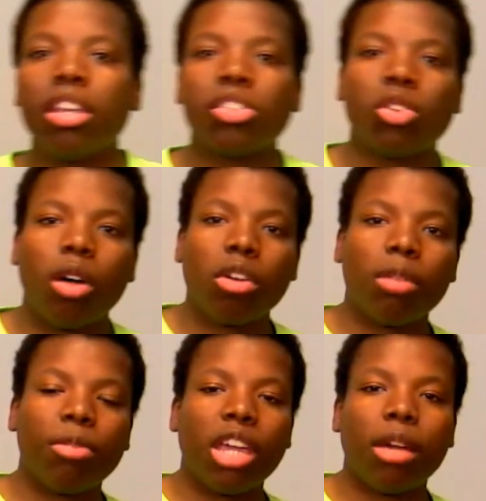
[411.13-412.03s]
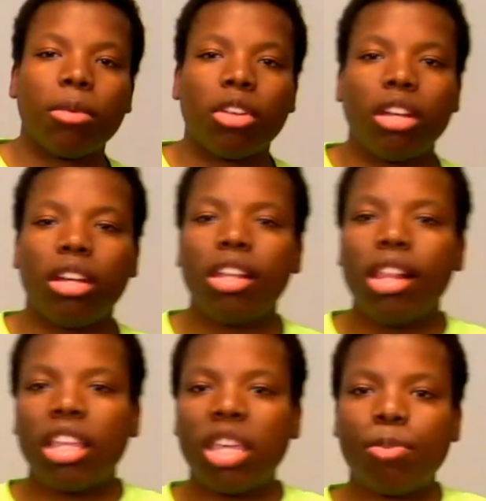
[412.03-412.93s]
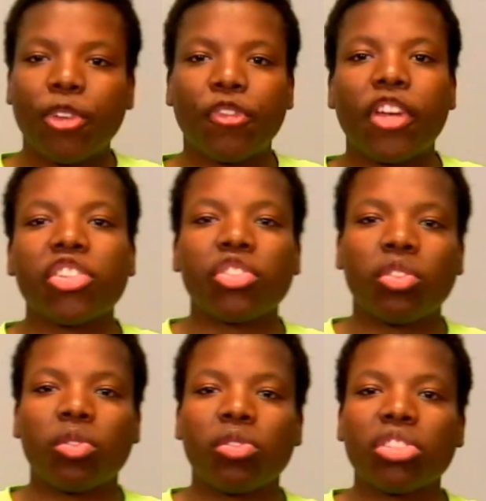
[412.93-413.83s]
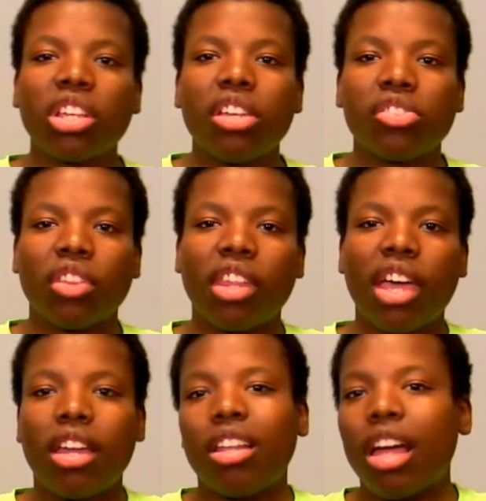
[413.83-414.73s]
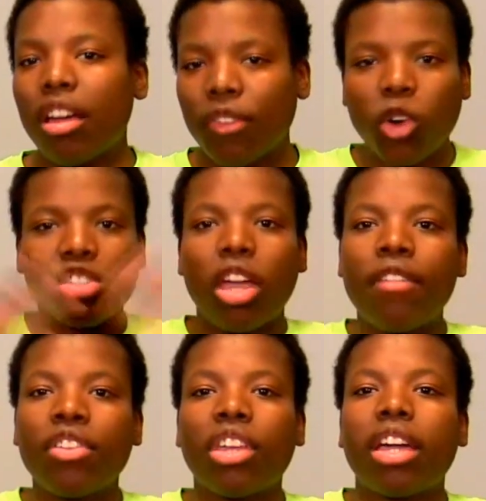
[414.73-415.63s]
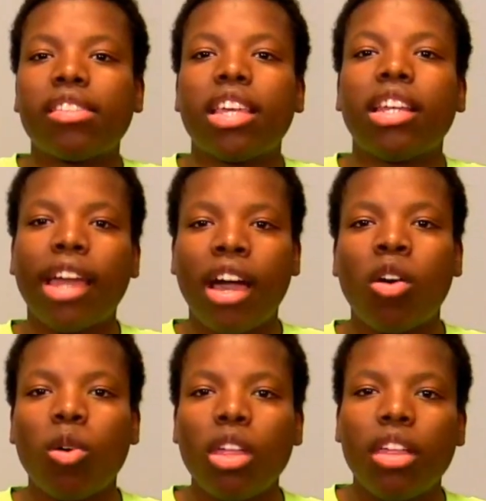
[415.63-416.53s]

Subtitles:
So I want to be able to get professionals so that, of course, everything I say now,